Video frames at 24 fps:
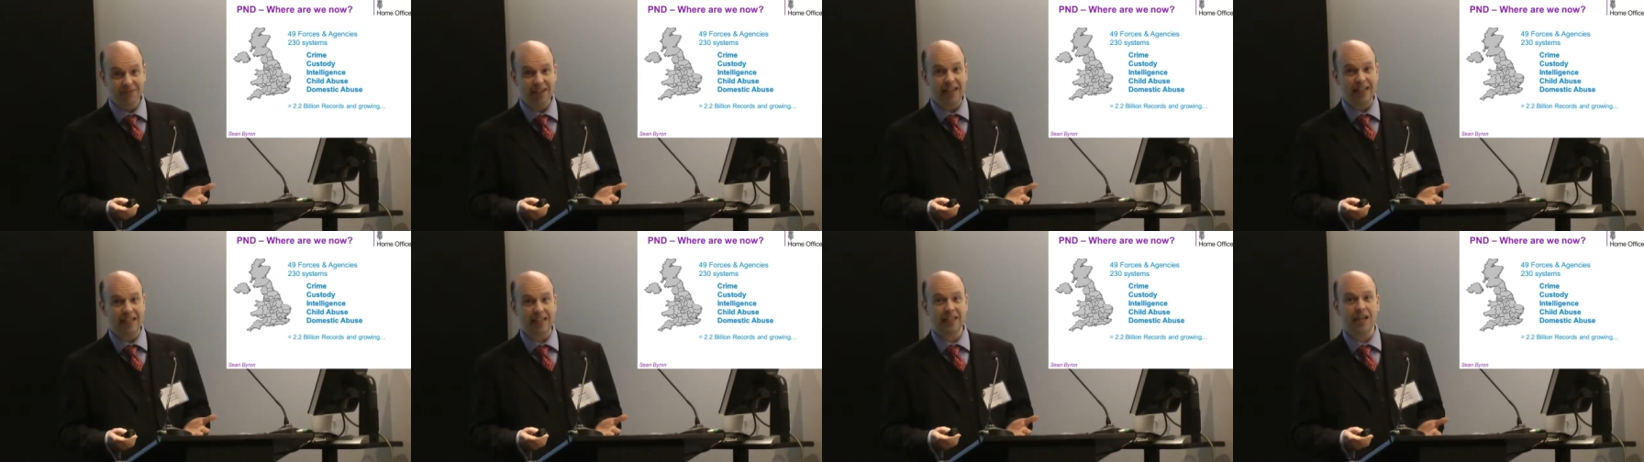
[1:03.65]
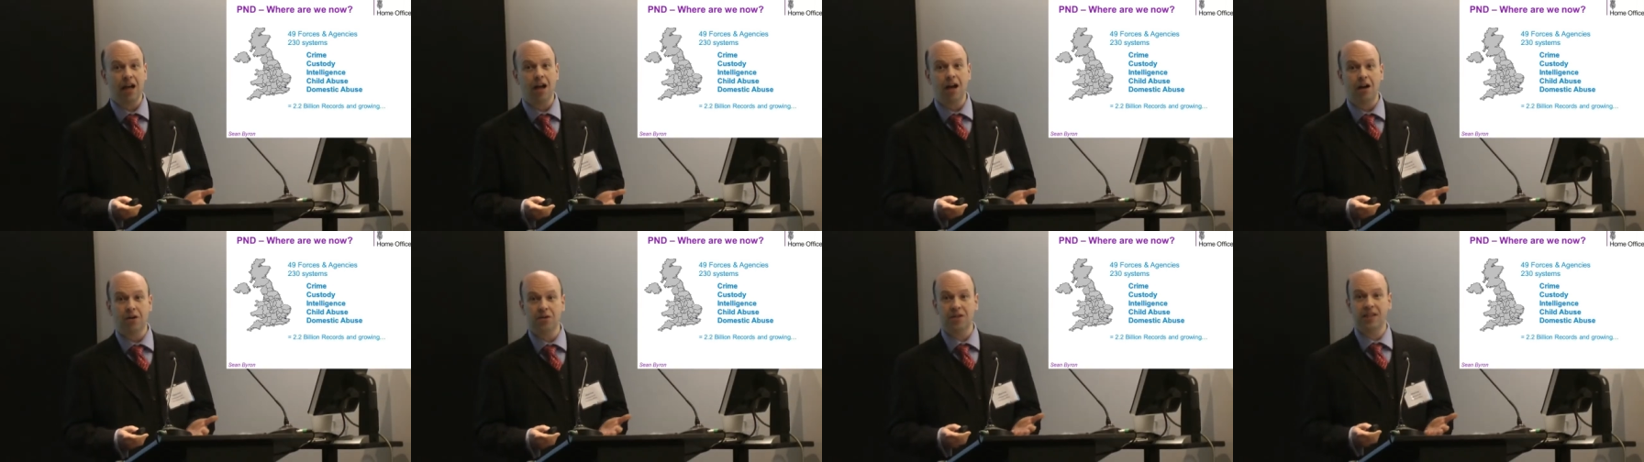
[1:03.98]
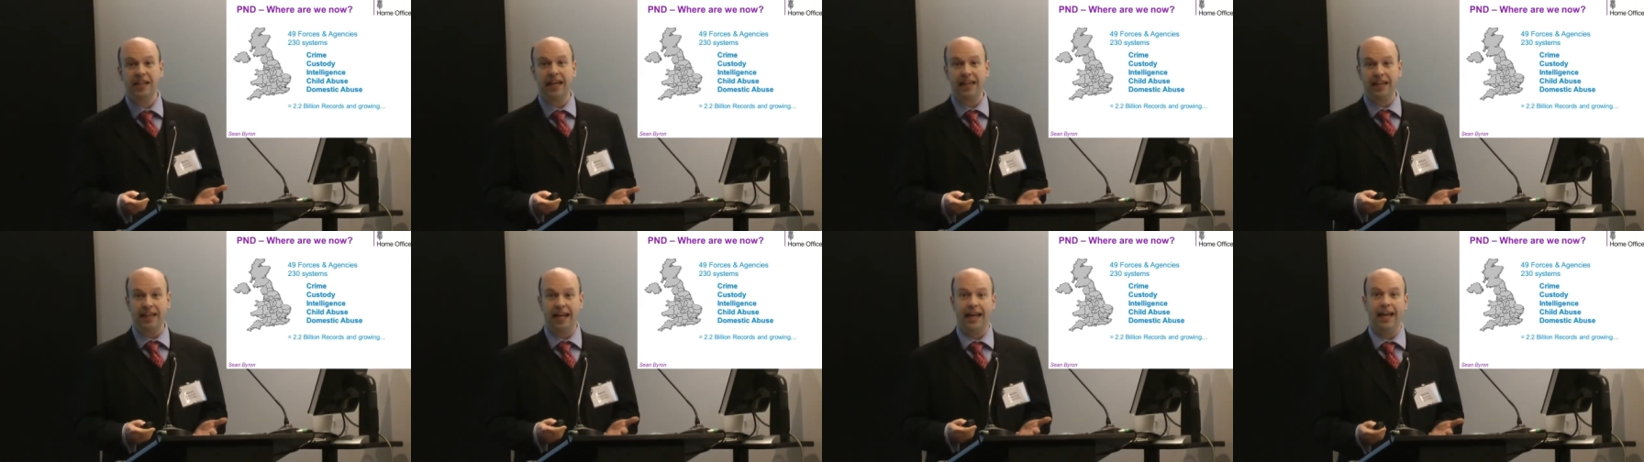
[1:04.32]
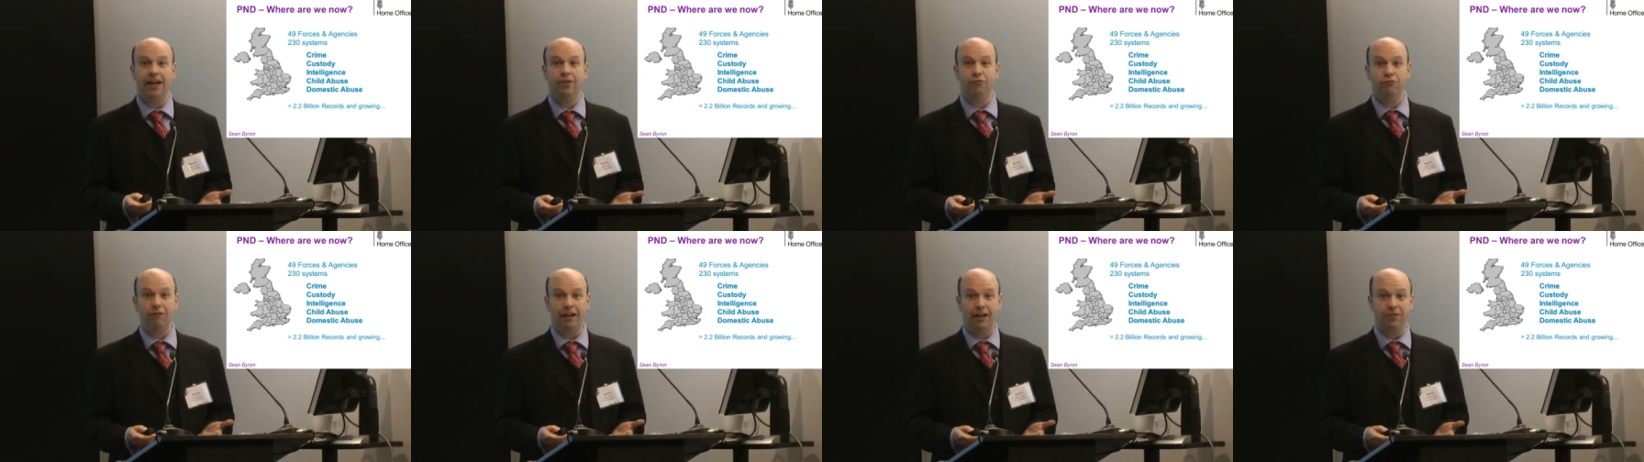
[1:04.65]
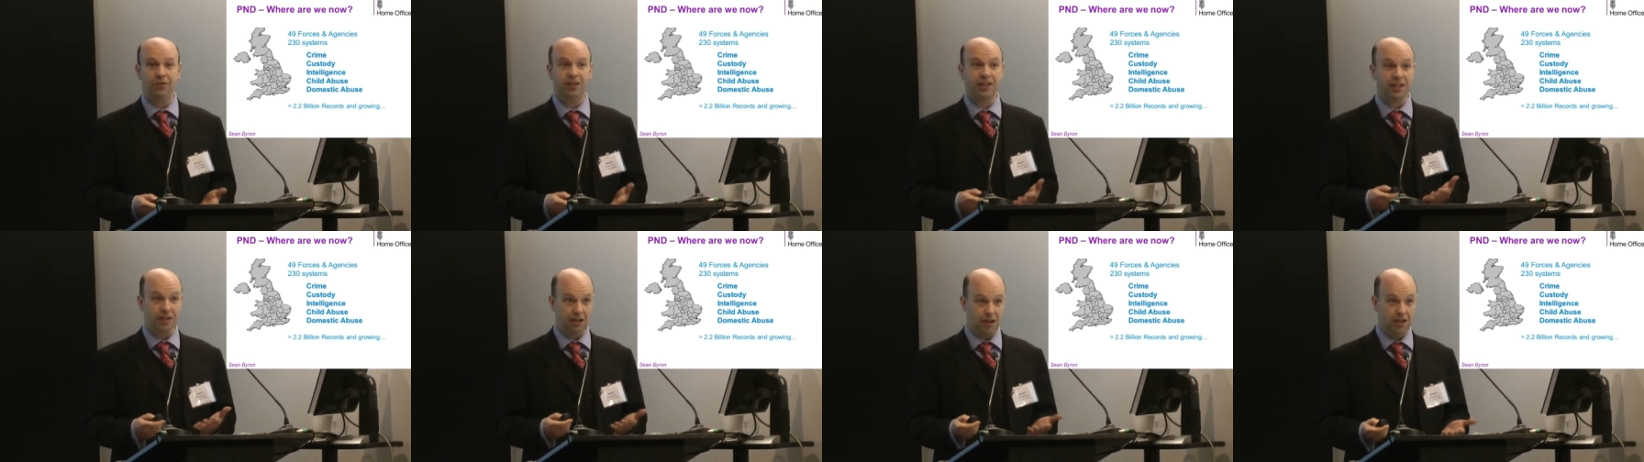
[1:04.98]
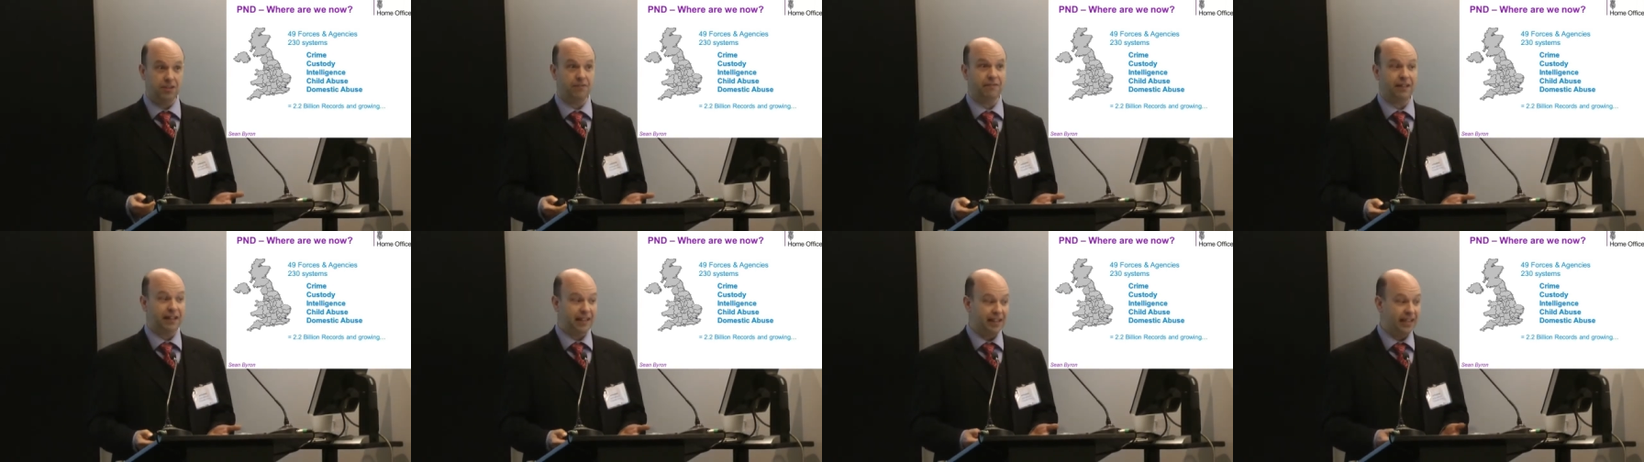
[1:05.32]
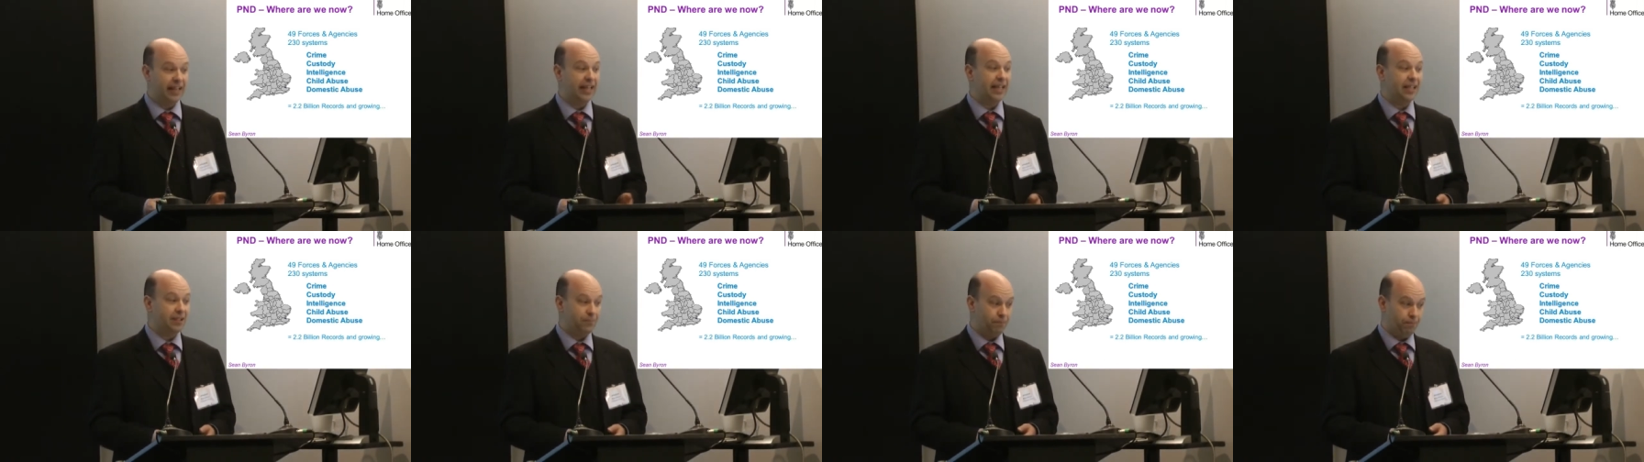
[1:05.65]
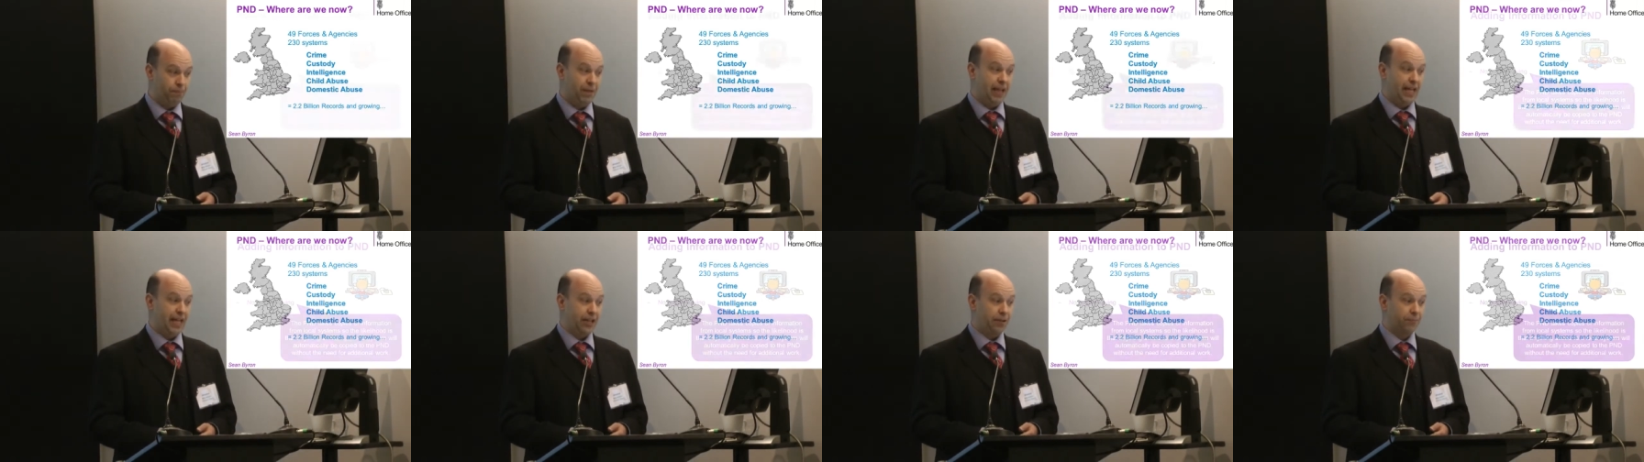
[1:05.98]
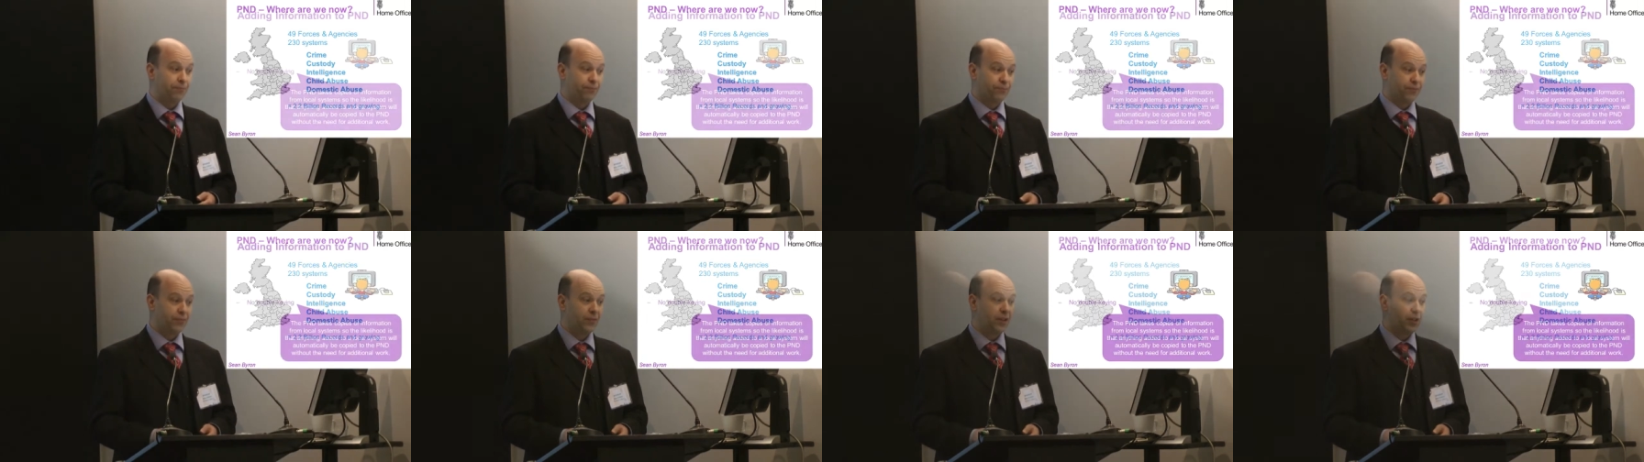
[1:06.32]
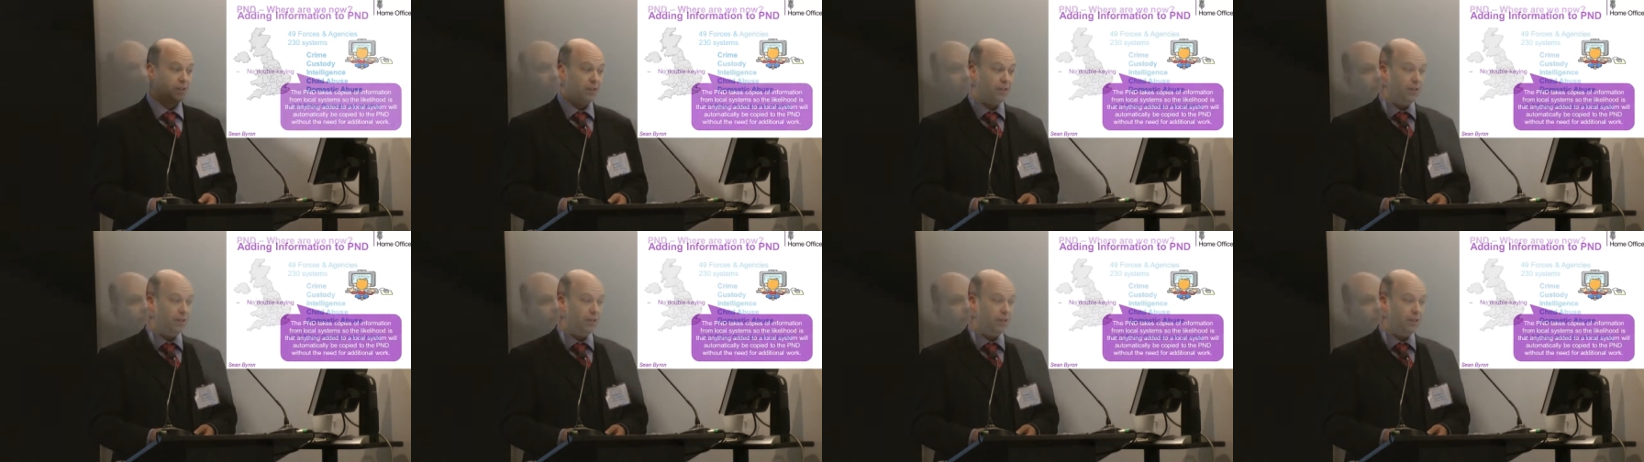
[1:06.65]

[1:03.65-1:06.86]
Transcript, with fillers: It is hard to get your head around the size of it. It's big. And